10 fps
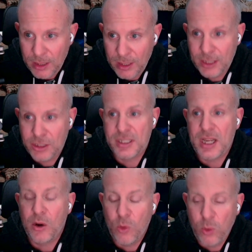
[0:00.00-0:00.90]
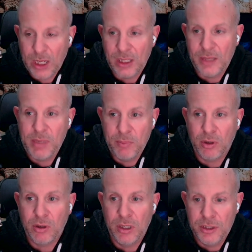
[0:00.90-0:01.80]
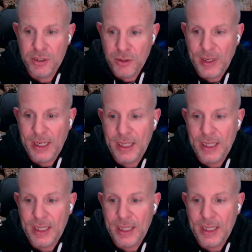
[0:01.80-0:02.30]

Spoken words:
It's just how quickly people are going to do it.